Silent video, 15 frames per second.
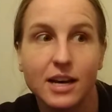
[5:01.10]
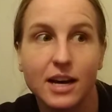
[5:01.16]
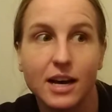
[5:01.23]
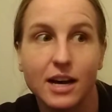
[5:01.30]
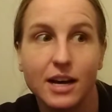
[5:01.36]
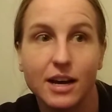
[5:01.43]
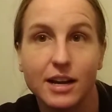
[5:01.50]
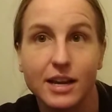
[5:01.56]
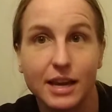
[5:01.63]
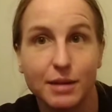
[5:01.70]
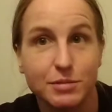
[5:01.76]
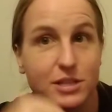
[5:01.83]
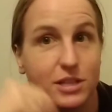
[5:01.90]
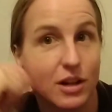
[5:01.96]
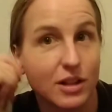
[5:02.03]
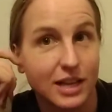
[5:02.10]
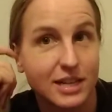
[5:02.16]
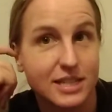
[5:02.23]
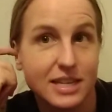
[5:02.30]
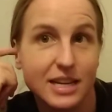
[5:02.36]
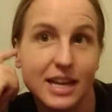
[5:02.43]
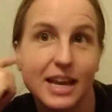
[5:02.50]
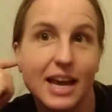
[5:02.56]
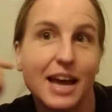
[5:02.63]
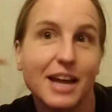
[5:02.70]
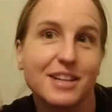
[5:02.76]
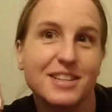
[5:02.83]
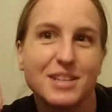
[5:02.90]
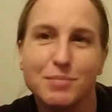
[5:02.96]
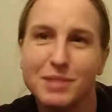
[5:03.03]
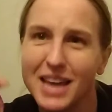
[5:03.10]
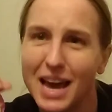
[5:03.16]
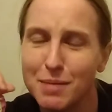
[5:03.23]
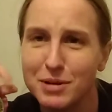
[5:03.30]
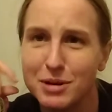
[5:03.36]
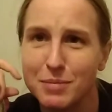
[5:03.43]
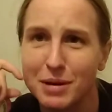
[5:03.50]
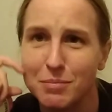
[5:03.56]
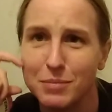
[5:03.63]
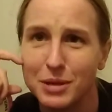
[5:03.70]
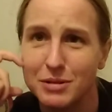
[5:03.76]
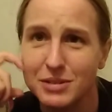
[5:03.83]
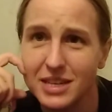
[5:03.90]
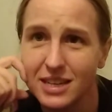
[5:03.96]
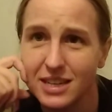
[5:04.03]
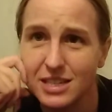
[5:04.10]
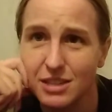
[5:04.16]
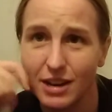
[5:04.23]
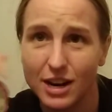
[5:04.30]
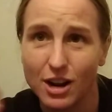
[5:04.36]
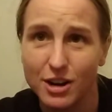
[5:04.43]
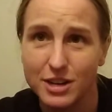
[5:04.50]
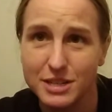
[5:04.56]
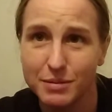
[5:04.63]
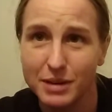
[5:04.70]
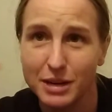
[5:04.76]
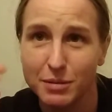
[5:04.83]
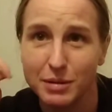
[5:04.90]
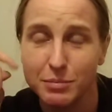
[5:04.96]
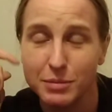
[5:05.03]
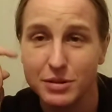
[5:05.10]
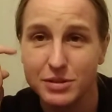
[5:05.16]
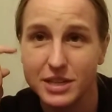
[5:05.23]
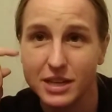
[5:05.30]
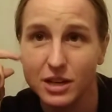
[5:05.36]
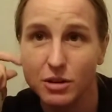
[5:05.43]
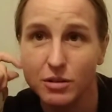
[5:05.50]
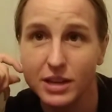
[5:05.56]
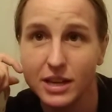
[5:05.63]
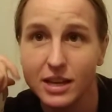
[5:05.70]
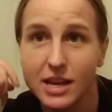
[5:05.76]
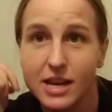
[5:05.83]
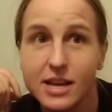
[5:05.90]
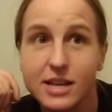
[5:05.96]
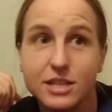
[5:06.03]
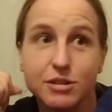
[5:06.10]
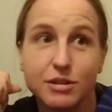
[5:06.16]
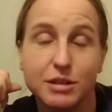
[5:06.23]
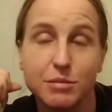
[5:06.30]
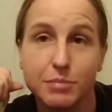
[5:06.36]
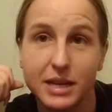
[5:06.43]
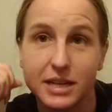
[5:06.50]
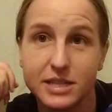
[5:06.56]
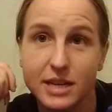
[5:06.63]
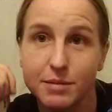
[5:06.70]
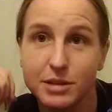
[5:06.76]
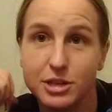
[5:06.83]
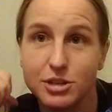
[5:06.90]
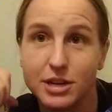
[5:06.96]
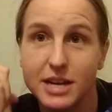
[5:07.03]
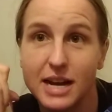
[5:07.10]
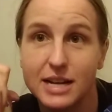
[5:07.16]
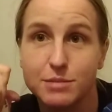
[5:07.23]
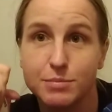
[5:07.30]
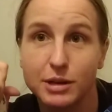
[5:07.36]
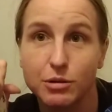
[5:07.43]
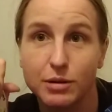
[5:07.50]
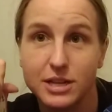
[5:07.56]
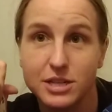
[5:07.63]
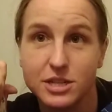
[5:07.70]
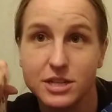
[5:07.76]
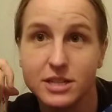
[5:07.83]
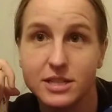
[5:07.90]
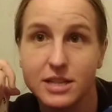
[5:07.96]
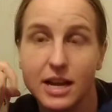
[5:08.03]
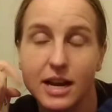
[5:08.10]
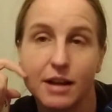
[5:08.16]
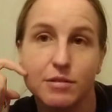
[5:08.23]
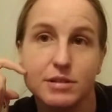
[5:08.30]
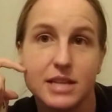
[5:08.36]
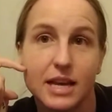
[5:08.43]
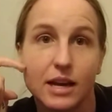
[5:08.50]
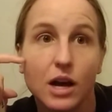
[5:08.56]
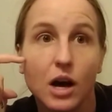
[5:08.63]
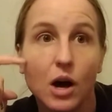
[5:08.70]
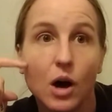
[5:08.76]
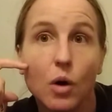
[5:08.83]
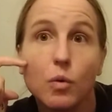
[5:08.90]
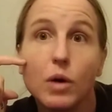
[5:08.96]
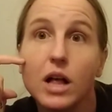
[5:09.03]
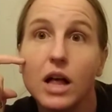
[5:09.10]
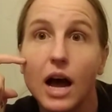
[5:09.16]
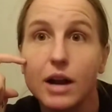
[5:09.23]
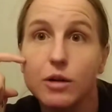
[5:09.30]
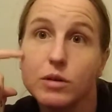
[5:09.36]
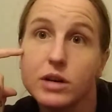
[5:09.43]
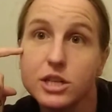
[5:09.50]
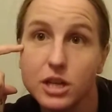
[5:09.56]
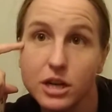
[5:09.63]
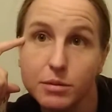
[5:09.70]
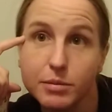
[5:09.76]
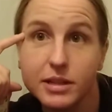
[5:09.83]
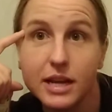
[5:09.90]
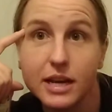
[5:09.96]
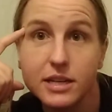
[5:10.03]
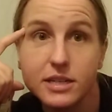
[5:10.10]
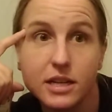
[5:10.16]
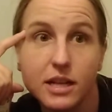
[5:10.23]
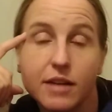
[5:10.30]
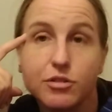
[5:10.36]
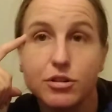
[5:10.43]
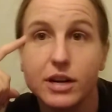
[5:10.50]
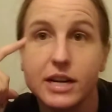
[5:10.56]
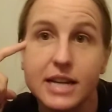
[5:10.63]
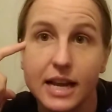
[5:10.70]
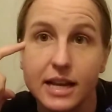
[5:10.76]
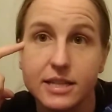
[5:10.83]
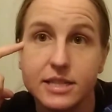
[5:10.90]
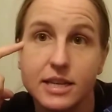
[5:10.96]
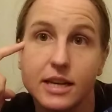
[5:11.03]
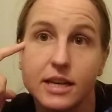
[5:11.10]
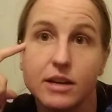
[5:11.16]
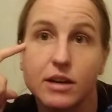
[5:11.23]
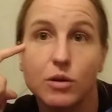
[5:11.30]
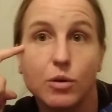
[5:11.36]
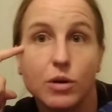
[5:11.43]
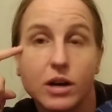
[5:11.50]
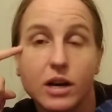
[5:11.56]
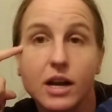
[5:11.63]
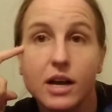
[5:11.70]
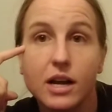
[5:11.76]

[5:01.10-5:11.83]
I came to Salt Lake City, and something happened to my music, so I had a hard time getting my music going. So in the meantime, they tried to ask me questions, and I was like, well, I don't want to talk about that until after I dance it, or